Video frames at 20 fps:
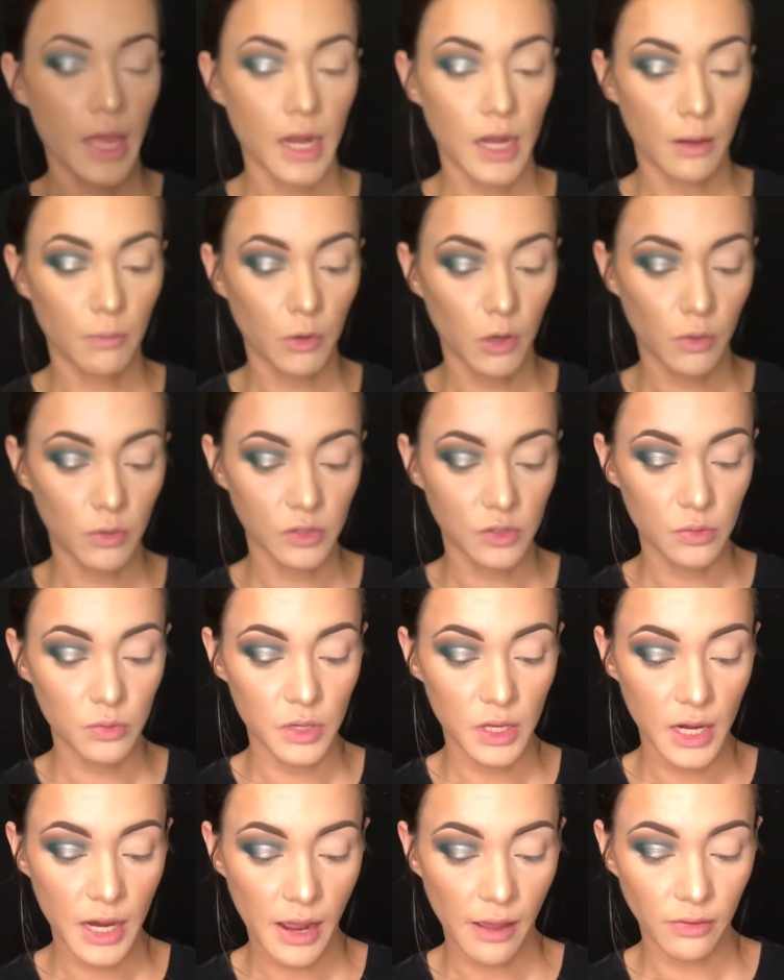and I'm going to
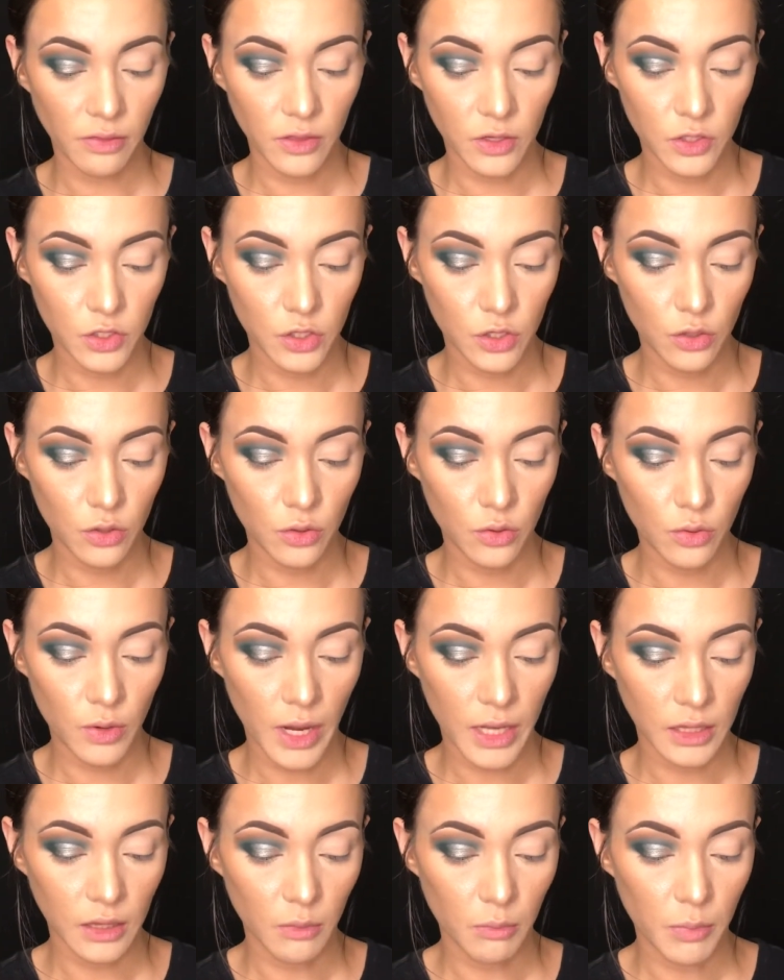connect the two
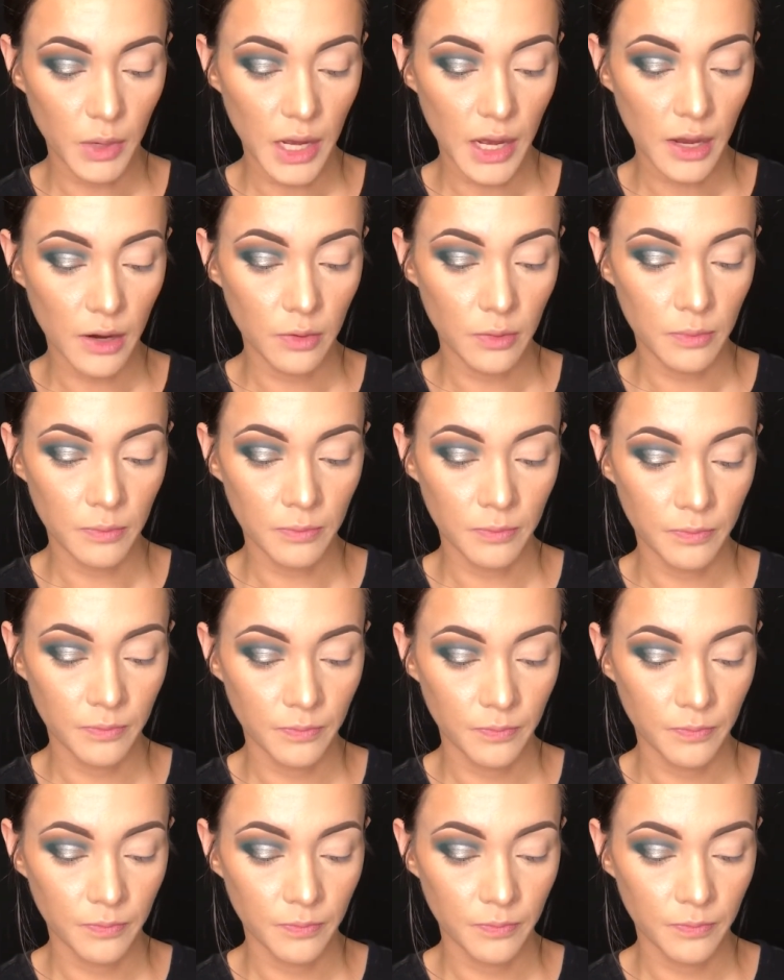at the bottom,